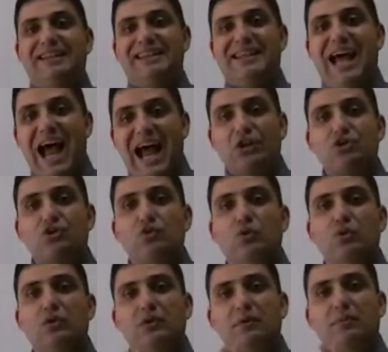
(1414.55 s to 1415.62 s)
the actual
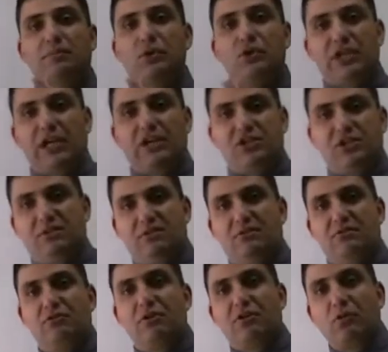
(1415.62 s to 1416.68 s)
protection
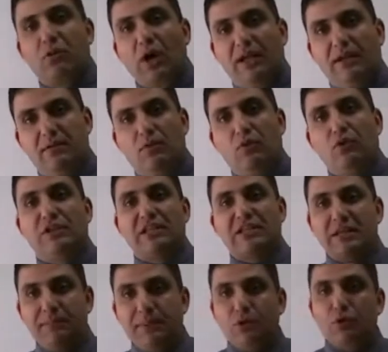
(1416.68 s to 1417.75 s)
required, or the
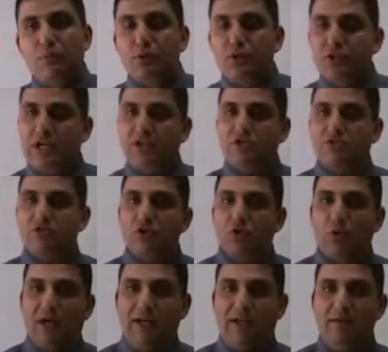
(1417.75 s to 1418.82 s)
typical protection
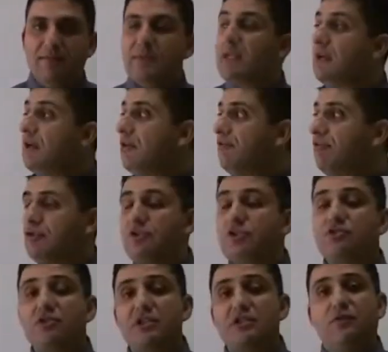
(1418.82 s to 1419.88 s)
required for
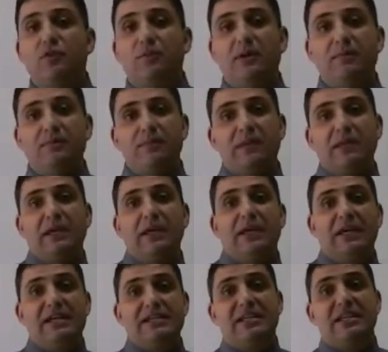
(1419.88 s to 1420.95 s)
this transformer
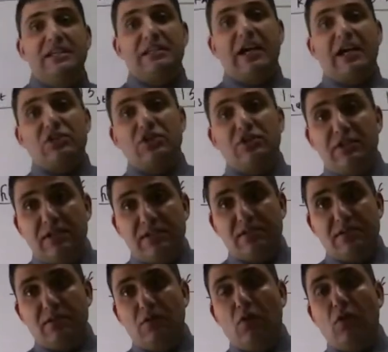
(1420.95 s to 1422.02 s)
is induction
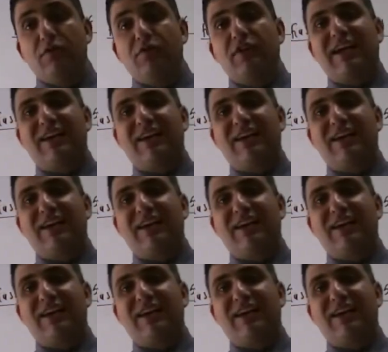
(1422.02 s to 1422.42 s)
disc over